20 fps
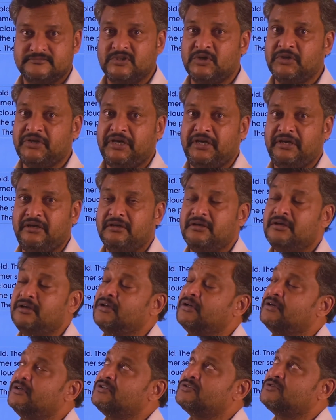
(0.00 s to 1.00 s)
Okay.
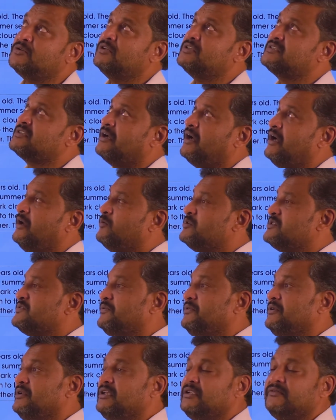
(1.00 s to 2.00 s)
So the sky was
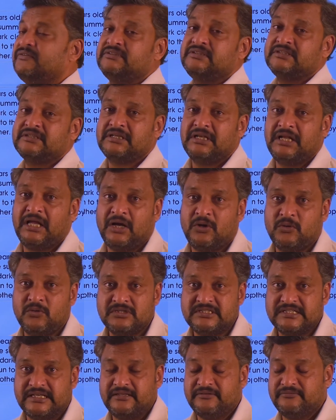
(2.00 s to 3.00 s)
filled with the
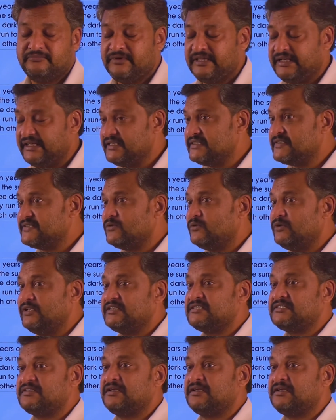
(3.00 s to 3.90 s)
clouds and very soon it